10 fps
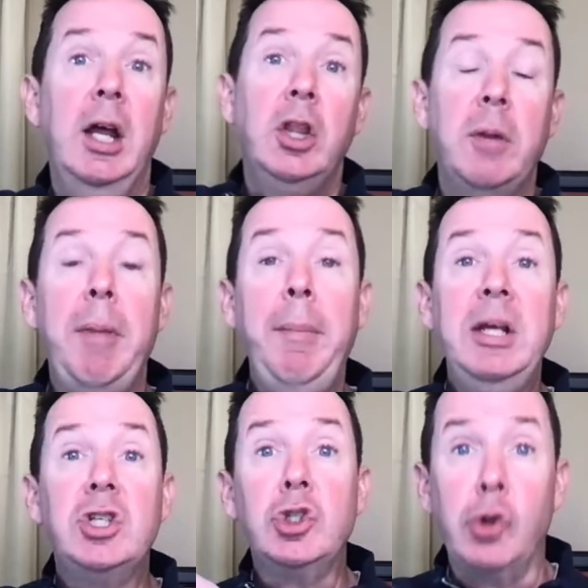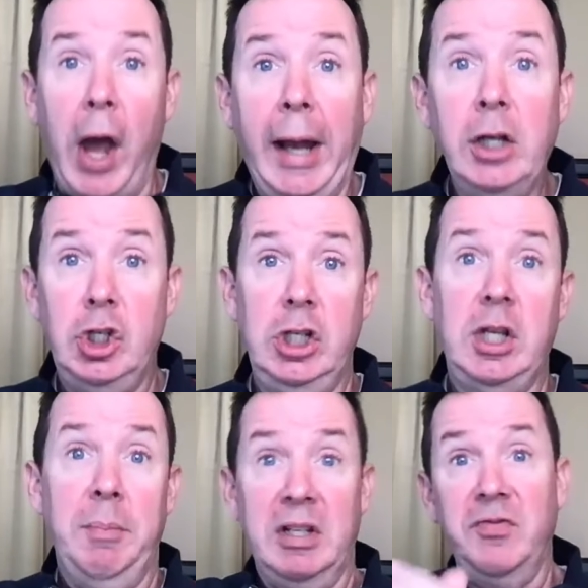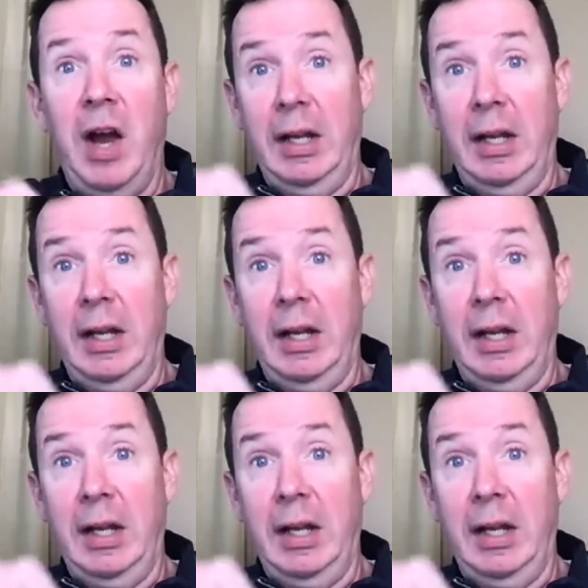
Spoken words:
There may be strategies that Ms. Fine